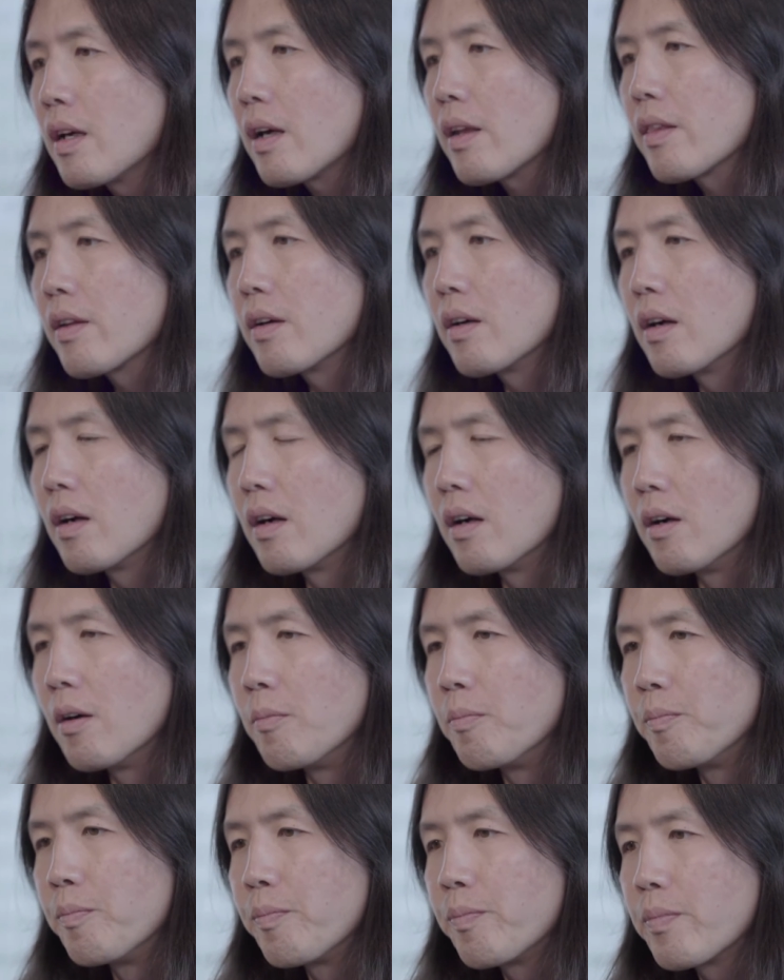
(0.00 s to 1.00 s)

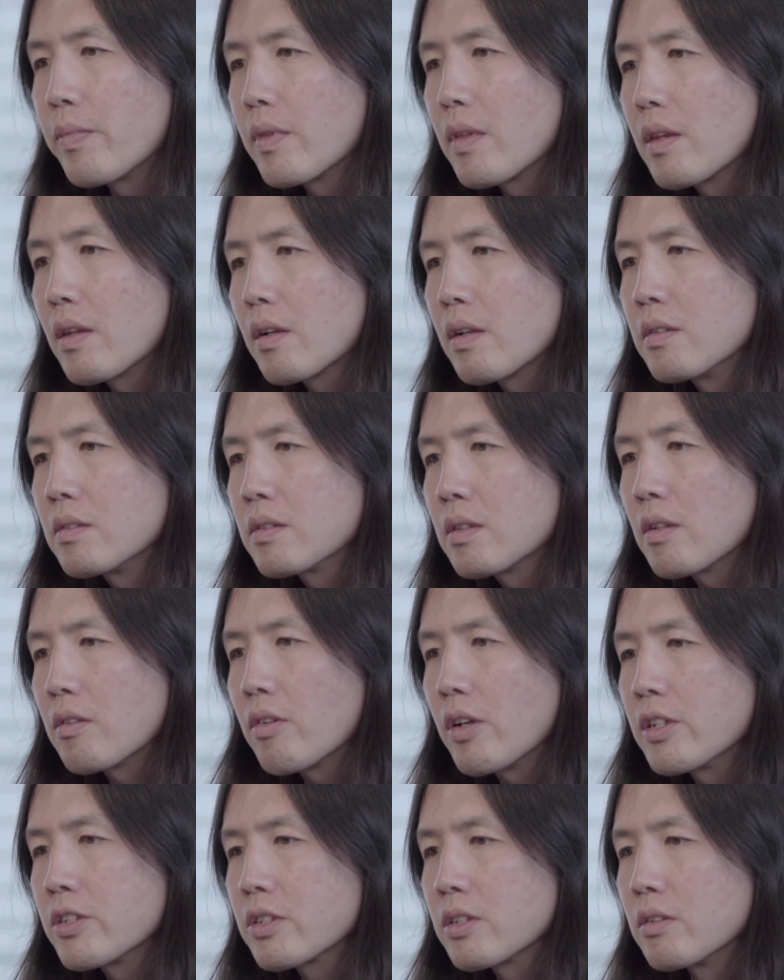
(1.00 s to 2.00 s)
the
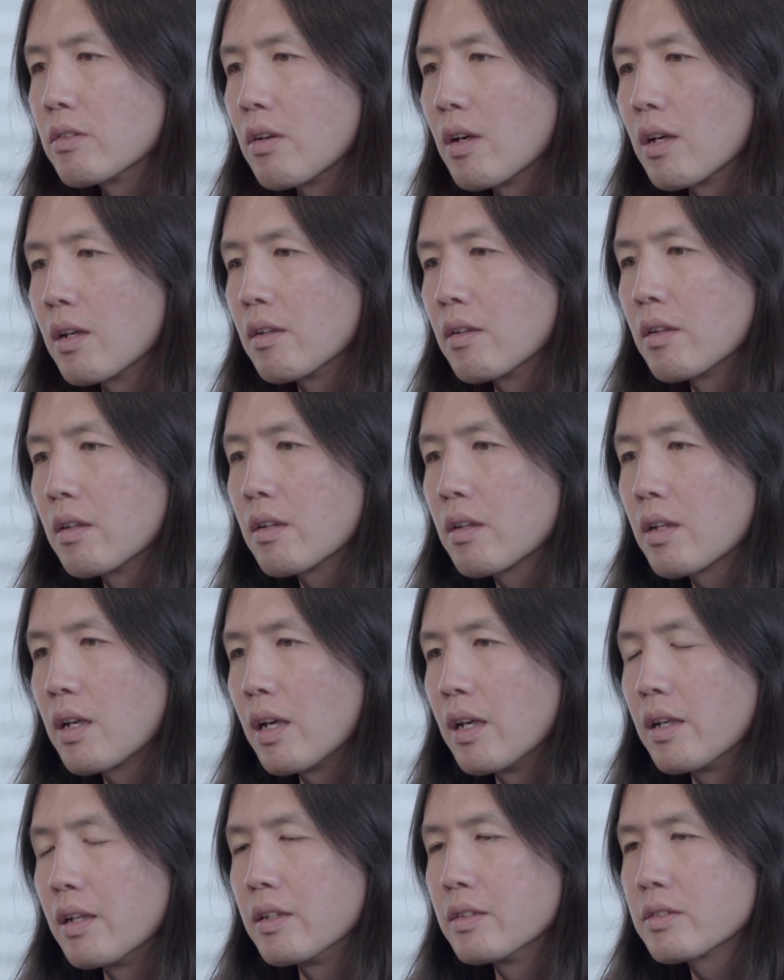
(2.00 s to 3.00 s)
consideration around
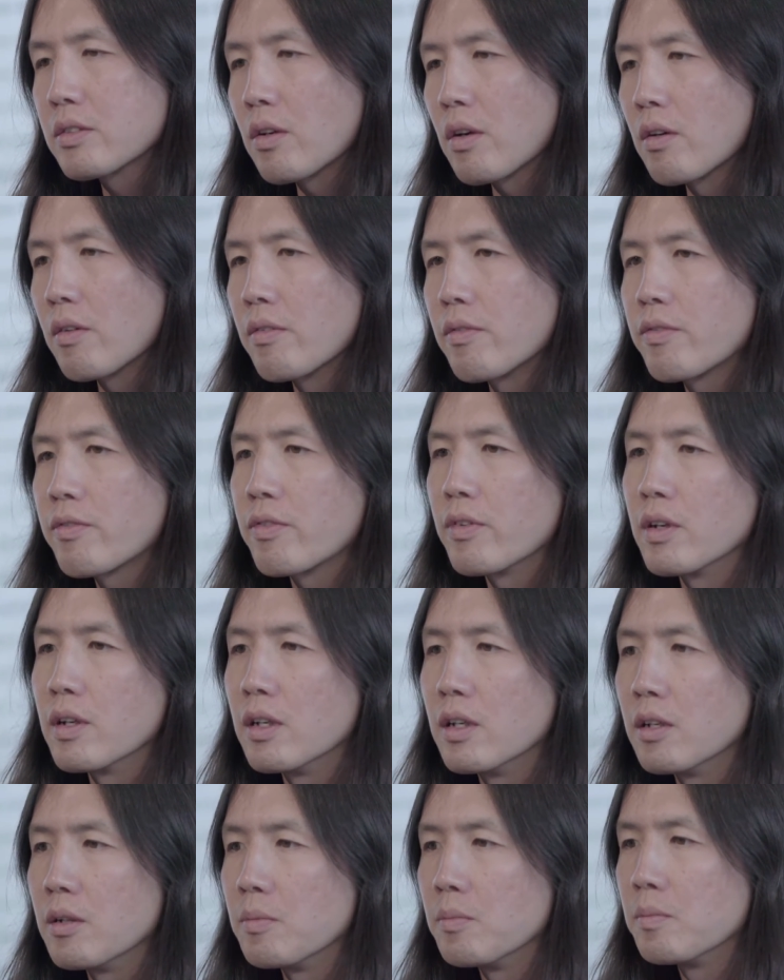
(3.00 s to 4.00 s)
KD started
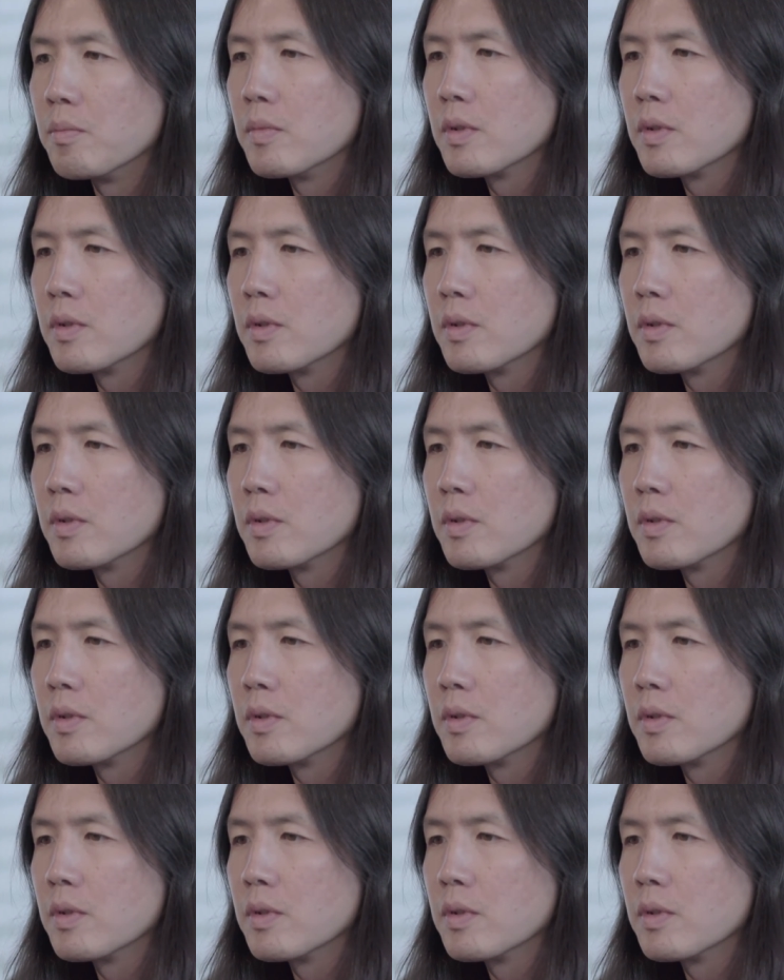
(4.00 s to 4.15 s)
from